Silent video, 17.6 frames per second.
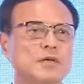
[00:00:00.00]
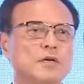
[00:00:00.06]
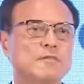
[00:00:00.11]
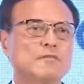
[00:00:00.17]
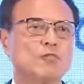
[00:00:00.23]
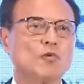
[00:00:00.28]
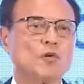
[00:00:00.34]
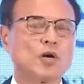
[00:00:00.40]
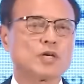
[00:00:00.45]

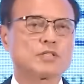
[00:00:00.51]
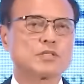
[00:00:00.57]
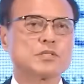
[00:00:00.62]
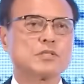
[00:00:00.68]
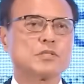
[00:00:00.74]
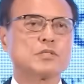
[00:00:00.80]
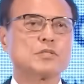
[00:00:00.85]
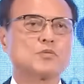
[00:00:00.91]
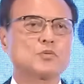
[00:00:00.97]
for us
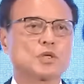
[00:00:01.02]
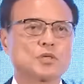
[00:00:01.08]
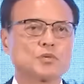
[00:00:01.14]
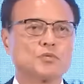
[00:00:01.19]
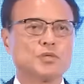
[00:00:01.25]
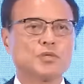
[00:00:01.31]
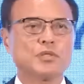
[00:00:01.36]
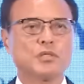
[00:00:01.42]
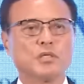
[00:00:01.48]
to work
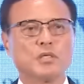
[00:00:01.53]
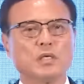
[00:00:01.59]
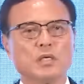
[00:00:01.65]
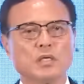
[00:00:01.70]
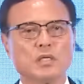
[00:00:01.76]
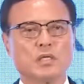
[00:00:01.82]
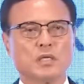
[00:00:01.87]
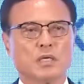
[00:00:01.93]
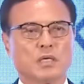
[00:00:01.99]
with
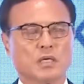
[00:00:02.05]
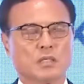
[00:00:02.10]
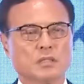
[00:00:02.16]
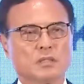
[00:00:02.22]
India,